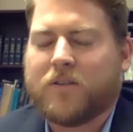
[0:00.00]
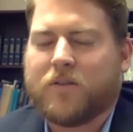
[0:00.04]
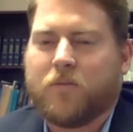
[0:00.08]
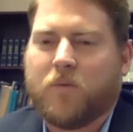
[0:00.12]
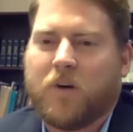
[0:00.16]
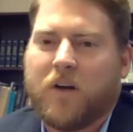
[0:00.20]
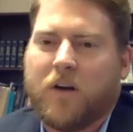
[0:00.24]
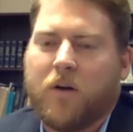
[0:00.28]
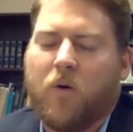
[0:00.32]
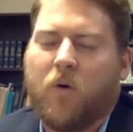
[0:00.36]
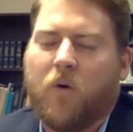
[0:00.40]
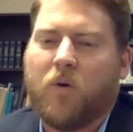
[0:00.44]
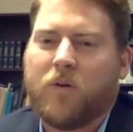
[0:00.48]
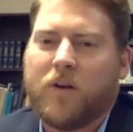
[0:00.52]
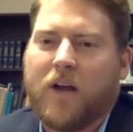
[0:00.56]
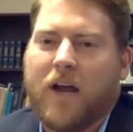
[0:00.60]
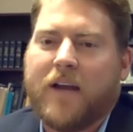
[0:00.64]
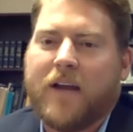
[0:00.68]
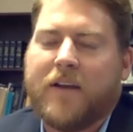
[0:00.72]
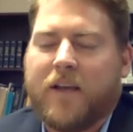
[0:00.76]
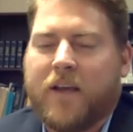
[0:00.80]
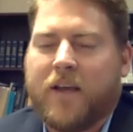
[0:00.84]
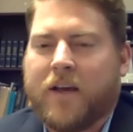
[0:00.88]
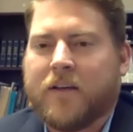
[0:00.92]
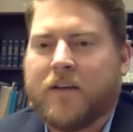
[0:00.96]
what old
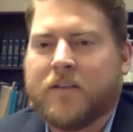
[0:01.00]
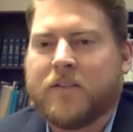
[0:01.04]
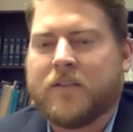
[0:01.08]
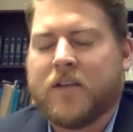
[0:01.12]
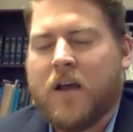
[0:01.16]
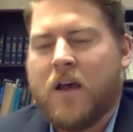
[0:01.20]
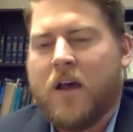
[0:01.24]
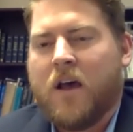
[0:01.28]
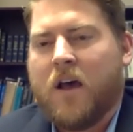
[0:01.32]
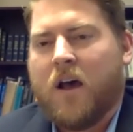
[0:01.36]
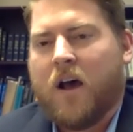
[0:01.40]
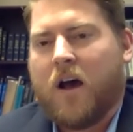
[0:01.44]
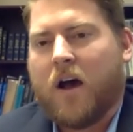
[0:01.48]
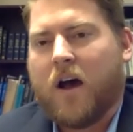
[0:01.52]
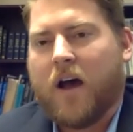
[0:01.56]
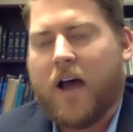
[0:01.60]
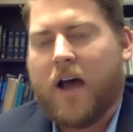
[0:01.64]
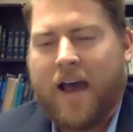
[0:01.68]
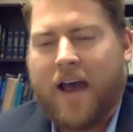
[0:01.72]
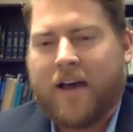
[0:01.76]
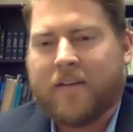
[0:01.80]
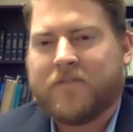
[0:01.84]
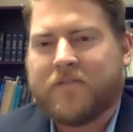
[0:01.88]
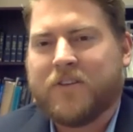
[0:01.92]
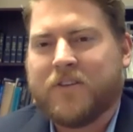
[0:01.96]
ideas
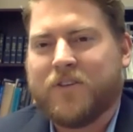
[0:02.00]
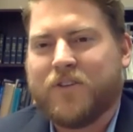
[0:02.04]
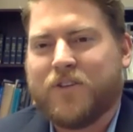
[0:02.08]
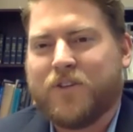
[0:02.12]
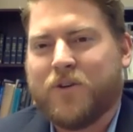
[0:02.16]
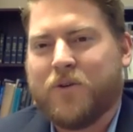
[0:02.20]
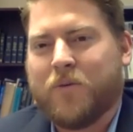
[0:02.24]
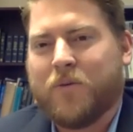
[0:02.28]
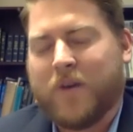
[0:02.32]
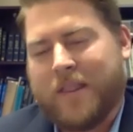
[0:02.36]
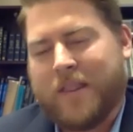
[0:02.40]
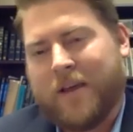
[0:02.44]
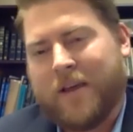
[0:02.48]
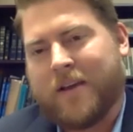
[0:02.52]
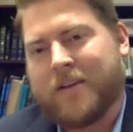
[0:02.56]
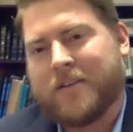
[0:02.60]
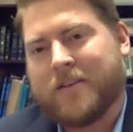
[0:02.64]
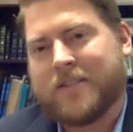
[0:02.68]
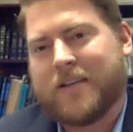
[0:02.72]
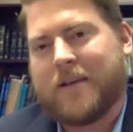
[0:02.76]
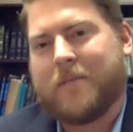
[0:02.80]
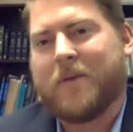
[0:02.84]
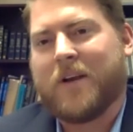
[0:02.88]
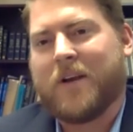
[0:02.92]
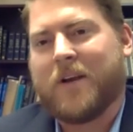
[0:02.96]
have to do with a
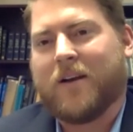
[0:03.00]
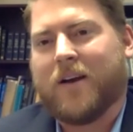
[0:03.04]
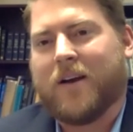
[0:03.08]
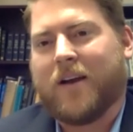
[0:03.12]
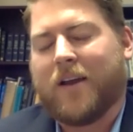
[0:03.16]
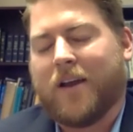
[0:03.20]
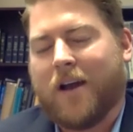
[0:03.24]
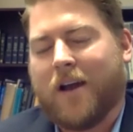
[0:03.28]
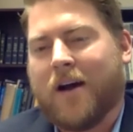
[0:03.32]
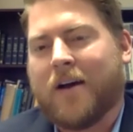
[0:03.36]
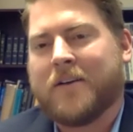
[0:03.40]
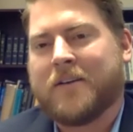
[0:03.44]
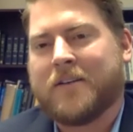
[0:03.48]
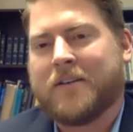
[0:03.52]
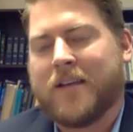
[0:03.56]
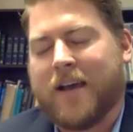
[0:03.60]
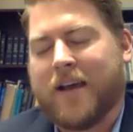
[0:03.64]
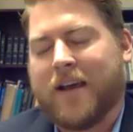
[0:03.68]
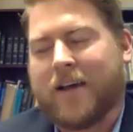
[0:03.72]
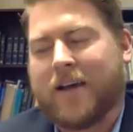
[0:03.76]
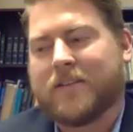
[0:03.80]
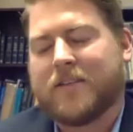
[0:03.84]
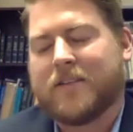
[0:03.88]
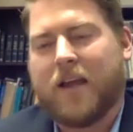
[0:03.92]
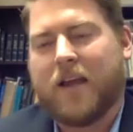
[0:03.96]
seminary
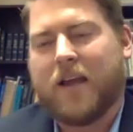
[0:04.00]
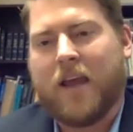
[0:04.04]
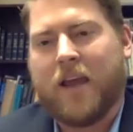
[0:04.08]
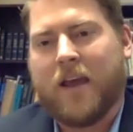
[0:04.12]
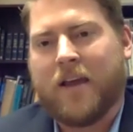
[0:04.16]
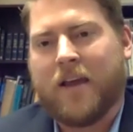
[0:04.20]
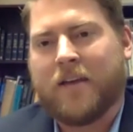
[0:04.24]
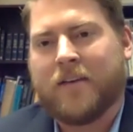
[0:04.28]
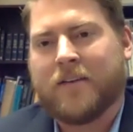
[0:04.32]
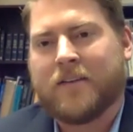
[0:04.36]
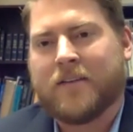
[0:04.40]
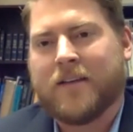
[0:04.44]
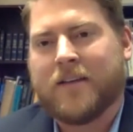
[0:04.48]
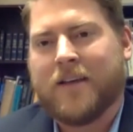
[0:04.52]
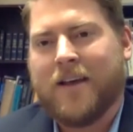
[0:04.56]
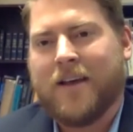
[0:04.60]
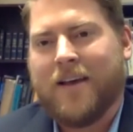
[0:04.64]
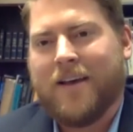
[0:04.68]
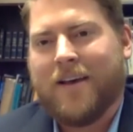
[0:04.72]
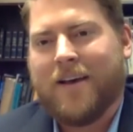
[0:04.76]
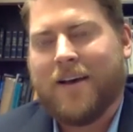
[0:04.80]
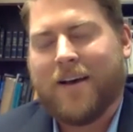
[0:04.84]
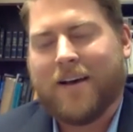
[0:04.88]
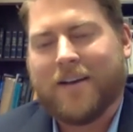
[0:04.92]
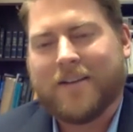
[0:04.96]
context. And
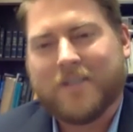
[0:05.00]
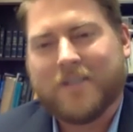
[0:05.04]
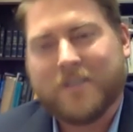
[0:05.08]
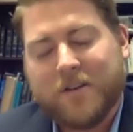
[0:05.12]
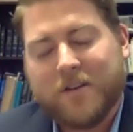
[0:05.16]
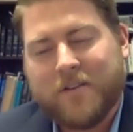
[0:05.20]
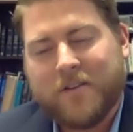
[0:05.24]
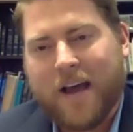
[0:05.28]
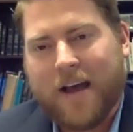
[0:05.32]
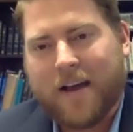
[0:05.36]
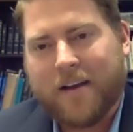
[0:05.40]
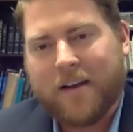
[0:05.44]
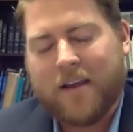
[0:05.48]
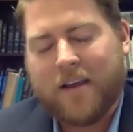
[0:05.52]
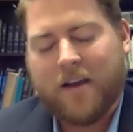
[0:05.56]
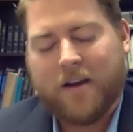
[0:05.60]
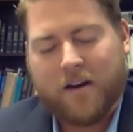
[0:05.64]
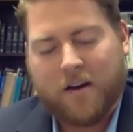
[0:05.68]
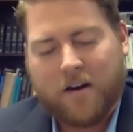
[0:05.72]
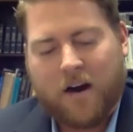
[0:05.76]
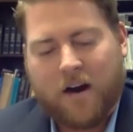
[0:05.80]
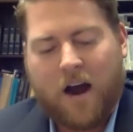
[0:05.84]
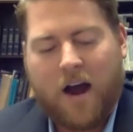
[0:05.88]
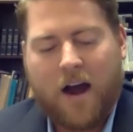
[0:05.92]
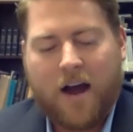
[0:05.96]
to do that
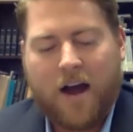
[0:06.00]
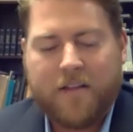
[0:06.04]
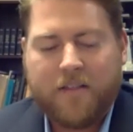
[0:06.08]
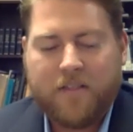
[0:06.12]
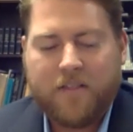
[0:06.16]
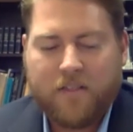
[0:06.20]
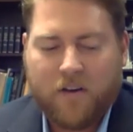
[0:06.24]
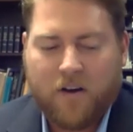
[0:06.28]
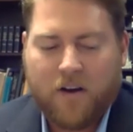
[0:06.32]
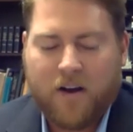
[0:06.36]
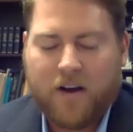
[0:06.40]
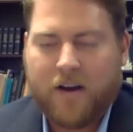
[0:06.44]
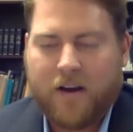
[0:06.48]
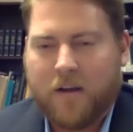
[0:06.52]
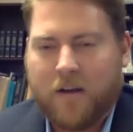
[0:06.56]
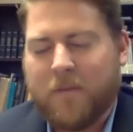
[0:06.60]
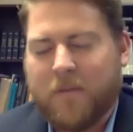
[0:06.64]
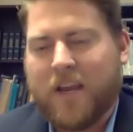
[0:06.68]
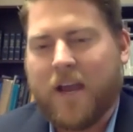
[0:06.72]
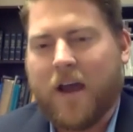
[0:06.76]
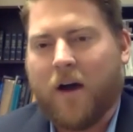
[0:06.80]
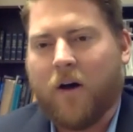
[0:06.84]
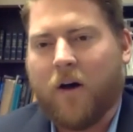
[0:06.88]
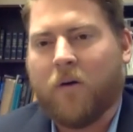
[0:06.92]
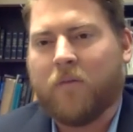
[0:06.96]
here, I thought it'd
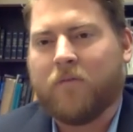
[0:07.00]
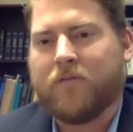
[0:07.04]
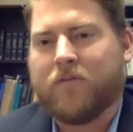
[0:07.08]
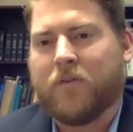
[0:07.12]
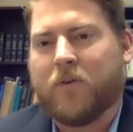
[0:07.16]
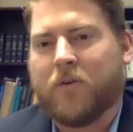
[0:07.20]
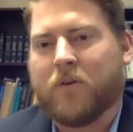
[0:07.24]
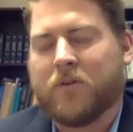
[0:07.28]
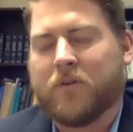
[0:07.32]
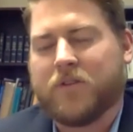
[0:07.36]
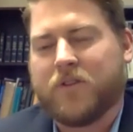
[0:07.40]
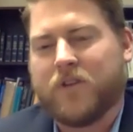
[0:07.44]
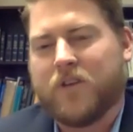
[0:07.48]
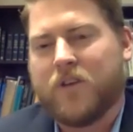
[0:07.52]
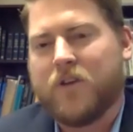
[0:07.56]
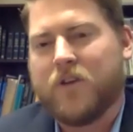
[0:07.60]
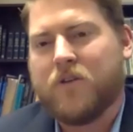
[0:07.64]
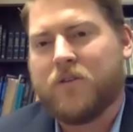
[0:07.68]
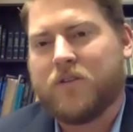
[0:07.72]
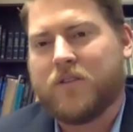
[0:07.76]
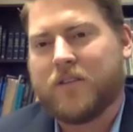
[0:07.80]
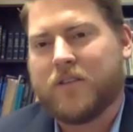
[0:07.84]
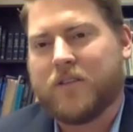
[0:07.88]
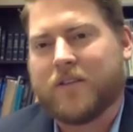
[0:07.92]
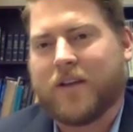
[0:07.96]
be helpful to
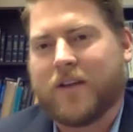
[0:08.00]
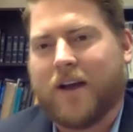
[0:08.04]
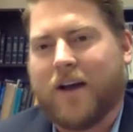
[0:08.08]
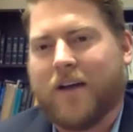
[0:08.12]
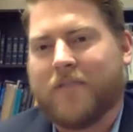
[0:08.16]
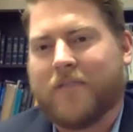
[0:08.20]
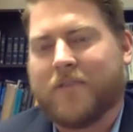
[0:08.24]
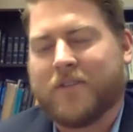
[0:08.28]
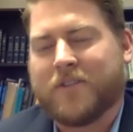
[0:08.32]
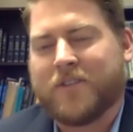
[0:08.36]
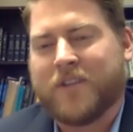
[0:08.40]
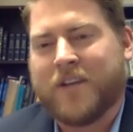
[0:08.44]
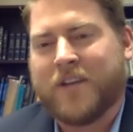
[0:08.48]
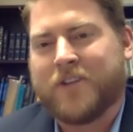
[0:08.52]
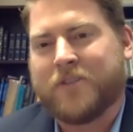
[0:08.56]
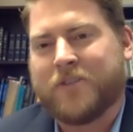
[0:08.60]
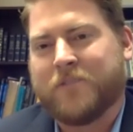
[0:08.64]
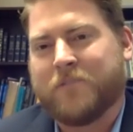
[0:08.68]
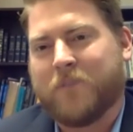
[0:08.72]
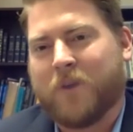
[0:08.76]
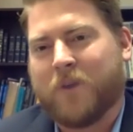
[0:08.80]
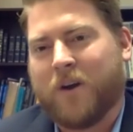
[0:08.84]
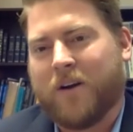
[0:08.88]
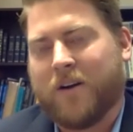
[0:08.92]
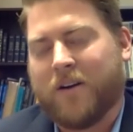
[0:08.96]
use as a
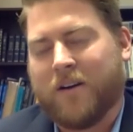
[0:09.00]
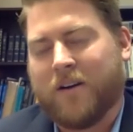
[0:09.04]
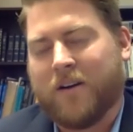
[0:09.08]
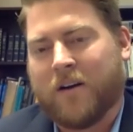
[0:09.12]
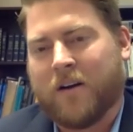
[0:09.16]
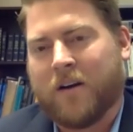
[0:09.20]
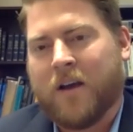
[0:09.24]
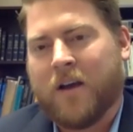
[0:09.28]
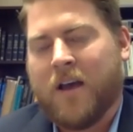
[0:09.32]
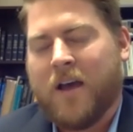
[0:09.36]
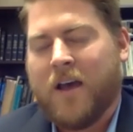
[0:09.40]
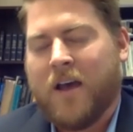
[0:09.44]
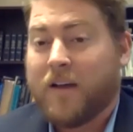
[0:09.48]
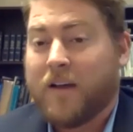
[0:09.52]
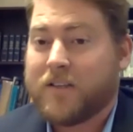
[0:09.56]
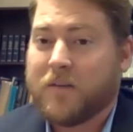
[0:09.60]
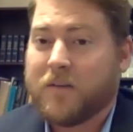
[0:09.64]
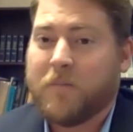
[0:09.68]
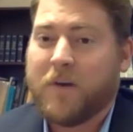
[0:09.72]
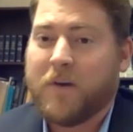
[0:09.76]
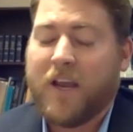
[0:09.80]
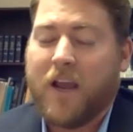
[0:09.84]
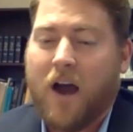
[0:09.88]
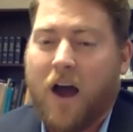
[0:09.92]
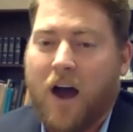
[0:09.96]
conversation partner
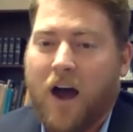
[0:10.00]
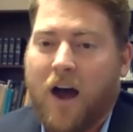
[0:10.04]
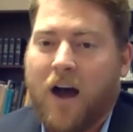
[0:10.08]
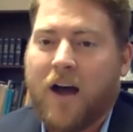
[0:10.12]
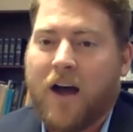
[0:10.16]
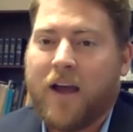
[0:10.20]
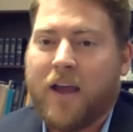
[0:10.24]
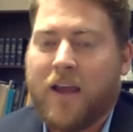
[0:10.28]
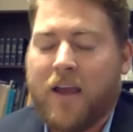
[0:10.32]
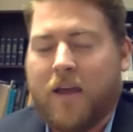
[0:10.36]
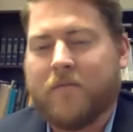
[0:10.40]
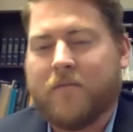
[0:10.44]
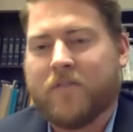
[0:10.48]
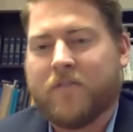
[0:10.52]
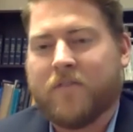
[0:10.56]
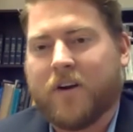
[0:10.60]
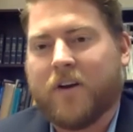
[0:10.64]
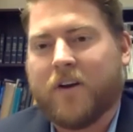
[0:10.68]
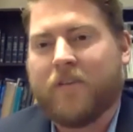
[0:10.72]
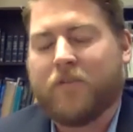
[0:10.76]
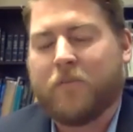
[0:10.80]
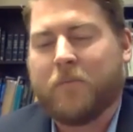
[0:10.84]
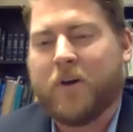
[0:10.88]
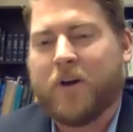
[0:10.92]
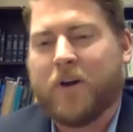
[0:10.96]
somebody I am
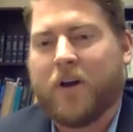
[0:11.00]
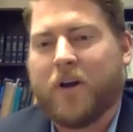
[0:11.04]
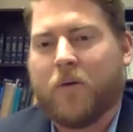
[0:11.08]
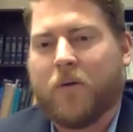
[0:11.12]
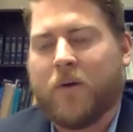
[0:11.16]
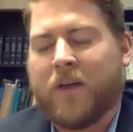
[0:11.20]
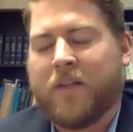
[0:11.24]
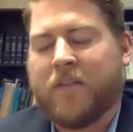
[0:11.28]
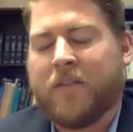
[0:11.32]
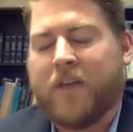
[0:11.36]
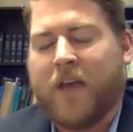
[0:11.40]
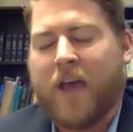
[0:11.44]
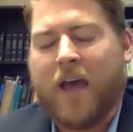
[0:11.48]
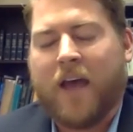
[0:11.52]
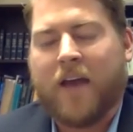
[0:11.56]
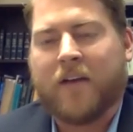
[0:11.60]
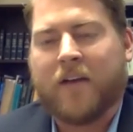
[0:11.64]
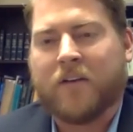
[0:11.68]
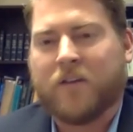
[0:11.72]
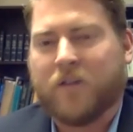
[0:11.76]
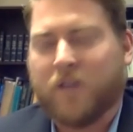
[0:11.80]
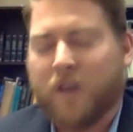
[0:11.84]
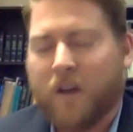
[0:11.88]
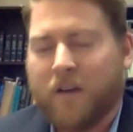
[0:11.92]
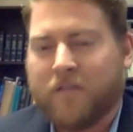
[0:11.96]
very familiar with
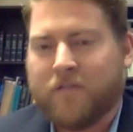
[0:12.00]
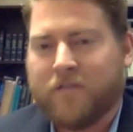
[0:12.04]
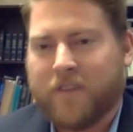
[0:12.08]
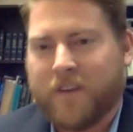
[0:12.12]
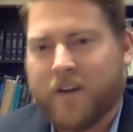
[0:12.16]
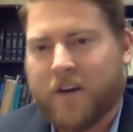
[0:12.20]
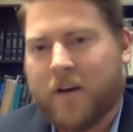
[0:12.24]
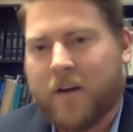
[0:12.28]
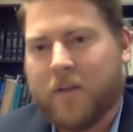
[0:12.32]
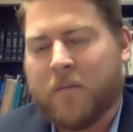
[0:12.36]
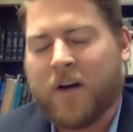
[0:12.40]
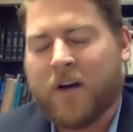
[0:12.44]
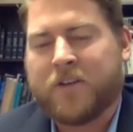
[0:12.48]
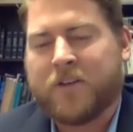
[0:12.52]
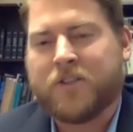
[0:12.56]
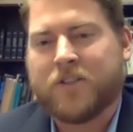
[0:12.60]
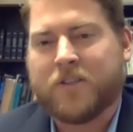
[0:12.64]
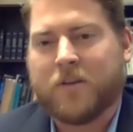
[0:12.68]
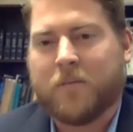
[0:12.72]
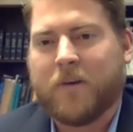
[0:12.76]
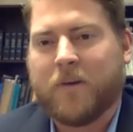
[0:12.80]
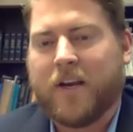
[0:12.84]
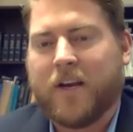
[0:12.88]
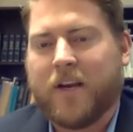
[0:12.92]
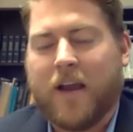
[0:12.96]
and love very much,
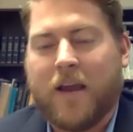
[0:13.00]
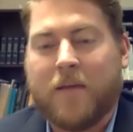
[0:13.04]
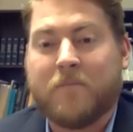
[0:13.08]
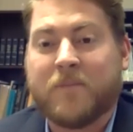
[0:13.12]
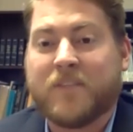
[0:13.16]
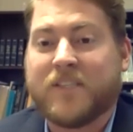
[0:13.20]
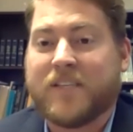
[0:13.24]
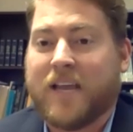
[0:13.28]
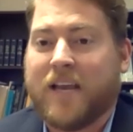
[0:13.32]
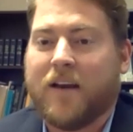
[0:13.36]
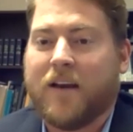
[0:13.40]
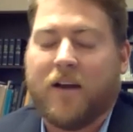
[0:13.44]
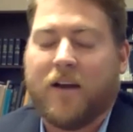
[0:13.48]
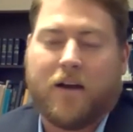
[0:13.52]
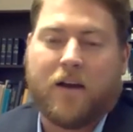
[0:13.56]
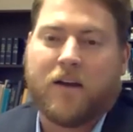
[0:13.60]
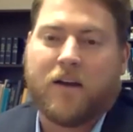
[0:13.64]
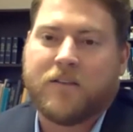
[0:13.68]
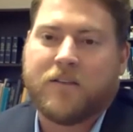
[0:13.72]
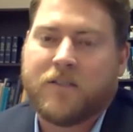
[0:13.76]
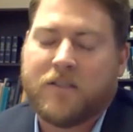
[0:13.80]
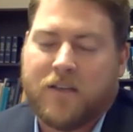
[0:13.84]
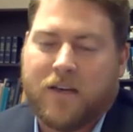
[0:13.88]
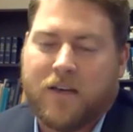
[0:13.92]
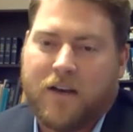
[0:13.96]
somebody named St.
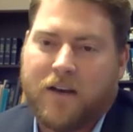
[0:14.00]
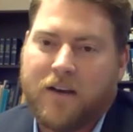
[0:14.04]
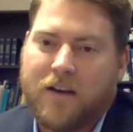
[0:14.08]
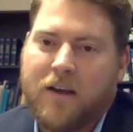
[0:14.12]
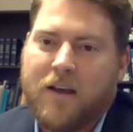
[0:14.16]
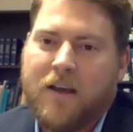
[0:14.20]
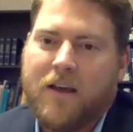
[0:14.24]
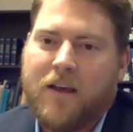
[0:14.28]
Augustine.